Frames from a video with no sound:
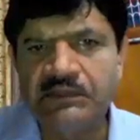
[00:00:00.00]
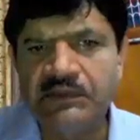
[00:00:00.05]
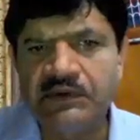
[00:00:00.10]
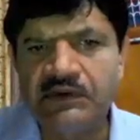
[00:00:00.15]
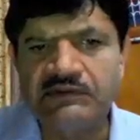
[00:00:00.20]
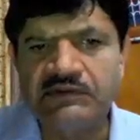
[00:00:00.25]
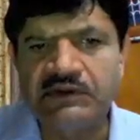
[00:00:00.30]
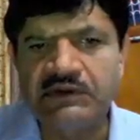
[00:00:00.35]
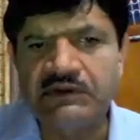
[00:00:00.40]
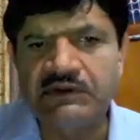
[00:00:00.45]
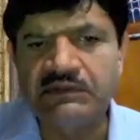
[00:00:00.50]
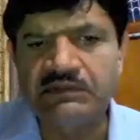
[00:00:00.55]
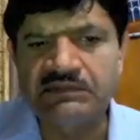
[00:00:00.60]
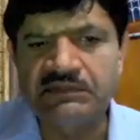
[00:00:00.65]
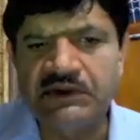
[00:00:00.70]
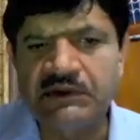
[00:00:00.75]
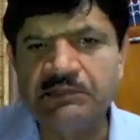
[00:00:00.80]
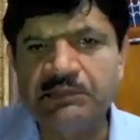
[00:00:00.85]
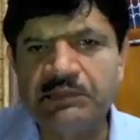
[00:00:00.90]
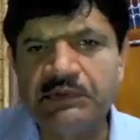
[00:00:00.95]
of the
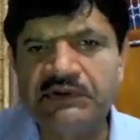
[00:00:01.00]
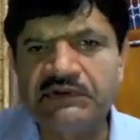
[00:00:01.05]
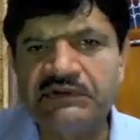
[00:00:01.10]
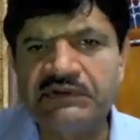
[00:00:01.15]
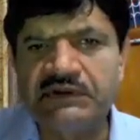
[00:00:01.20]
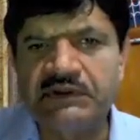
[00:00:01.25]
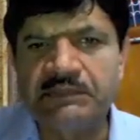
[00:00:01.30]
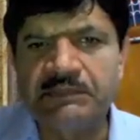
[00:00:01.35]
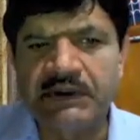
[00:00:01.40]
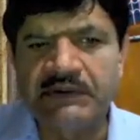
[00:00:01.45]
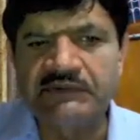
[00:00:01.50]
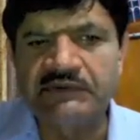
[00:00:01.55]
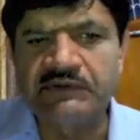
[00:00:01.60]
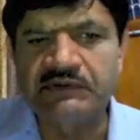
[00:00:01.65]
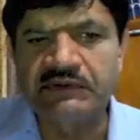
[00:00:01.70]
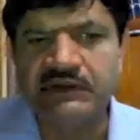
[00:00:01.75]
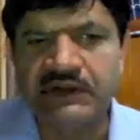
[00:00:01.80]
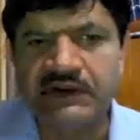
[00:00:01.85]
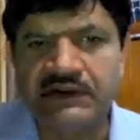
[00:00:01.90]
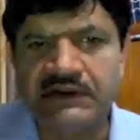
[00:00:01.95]
computation depends on
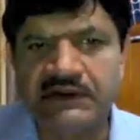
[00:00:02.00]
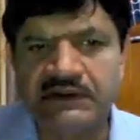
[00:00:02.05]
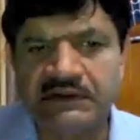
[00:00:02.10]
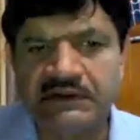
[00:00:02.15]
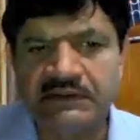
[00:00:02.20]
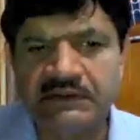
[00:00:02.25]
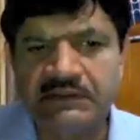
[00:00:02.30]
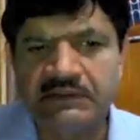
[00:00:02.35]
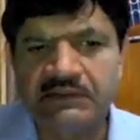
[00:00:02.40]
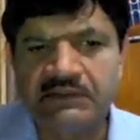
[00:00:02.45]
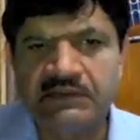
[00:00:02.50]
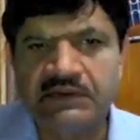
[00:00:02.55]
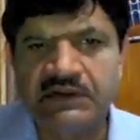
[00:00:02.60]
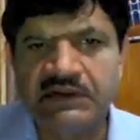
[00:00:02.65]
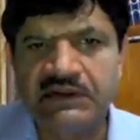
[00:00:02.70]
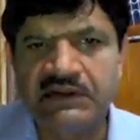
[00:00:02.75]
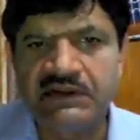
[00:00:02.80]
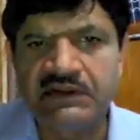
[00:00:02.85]
that. Okay,